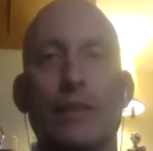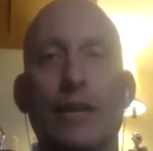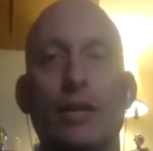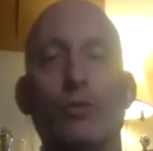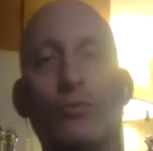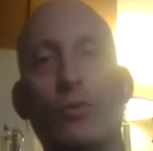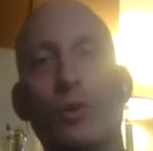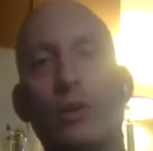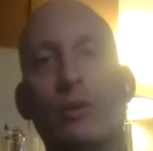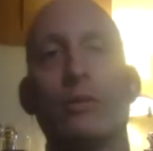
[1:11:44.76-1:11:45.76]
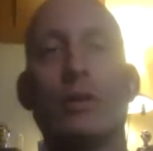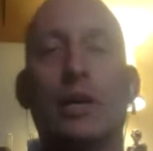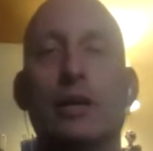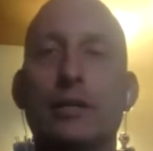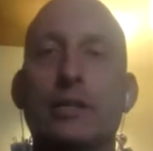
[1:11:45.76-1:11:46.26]
Thank you for
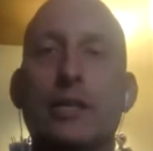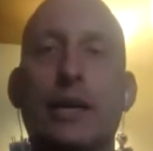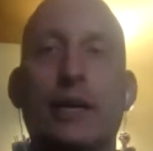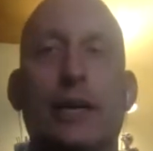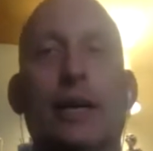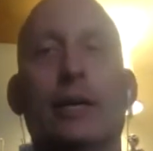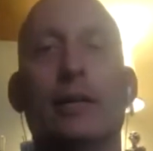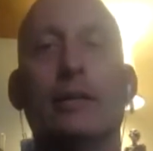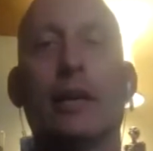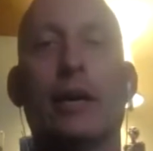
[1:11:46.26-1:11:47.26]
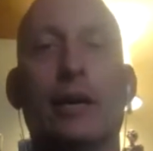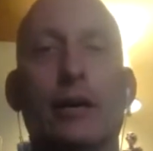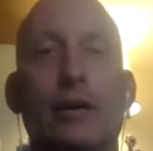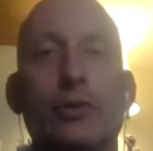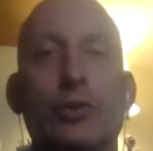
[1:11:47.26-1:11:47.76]
listening, and
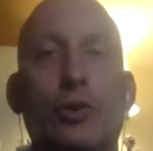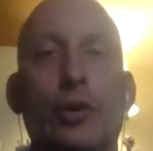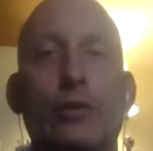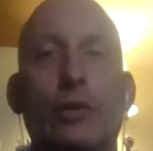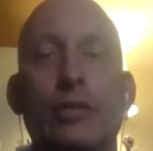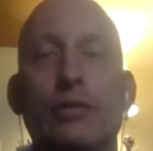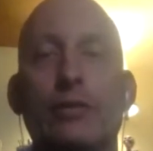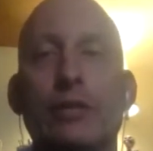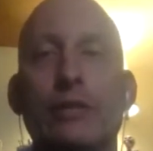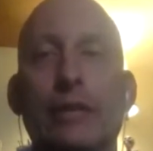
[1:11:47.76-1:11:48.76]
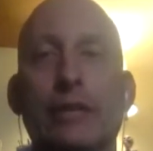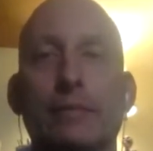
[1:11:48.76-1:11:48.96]
enjoy the rest of your evening.